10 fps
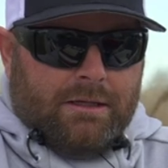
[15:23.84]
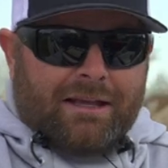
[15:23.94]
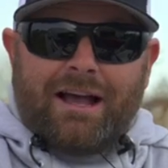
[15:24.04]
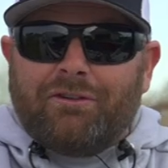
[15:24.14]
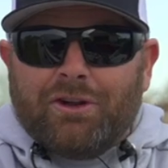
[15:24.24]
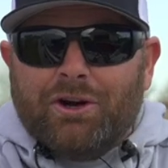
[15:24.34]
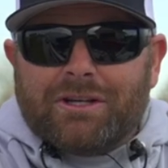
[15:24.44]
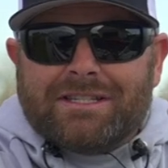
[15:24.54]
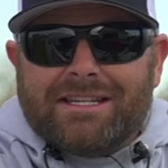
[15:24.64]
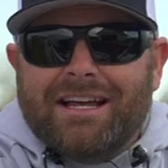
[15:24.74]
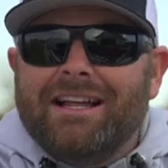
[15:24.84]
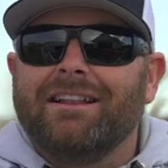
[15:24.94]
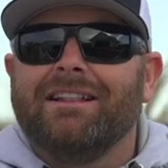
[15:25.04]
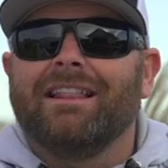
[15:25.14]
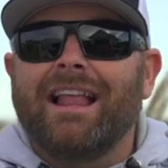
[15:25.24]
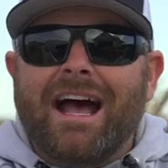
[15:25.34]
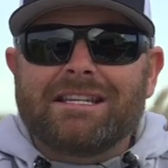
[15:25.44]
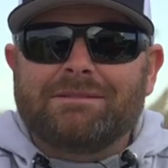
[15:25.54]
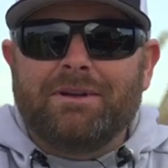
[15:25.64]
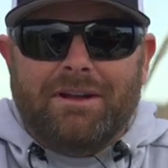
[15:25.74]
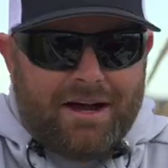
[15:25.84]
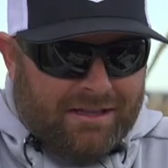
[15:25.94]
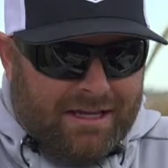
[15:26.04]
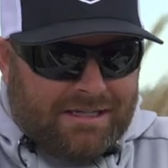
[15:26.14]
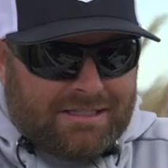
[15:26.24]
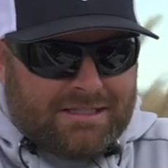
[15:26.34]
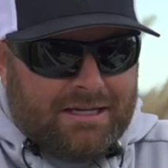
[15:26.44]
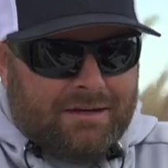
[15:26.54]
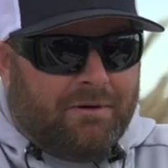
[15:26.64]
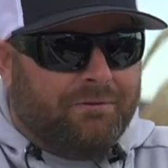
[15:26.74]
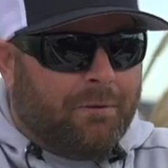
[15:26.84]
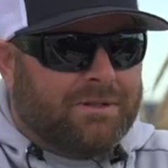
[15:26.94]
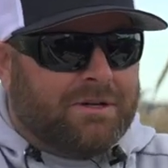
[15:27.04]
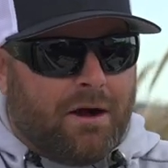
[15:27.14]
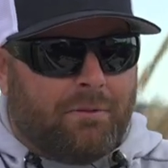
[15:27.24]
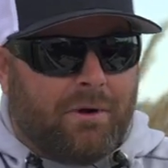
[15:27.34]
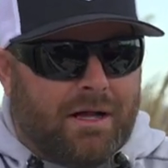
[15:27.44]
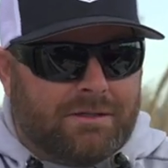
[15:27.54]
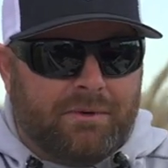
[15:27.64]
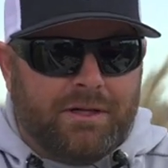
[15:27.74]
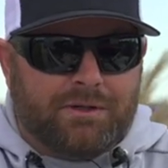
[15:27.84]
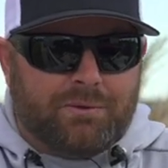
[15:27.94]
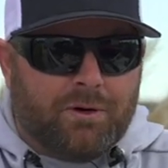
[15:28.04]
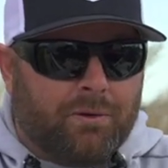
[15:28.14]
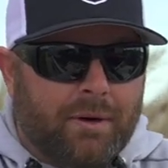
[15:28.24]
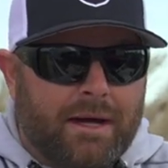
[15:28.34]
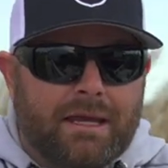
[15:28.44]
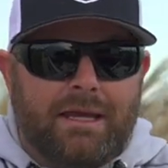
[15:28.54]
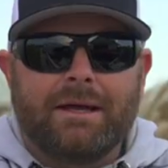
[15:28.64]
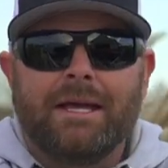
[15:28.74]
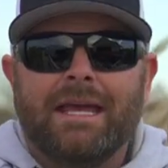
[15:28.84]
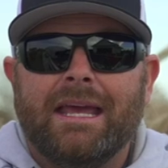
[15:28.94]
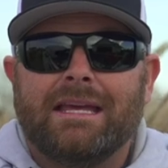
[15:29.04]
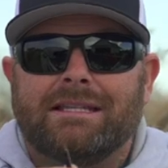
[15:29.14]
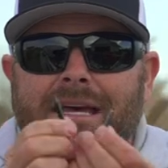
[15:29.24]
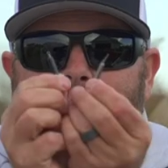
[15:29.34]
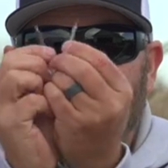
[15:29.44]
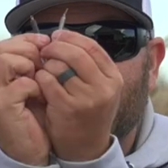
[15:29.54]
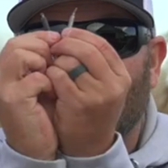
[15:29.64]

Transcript: Covered hooks, last but not least, before we talk rods and reels real quick, is gonna be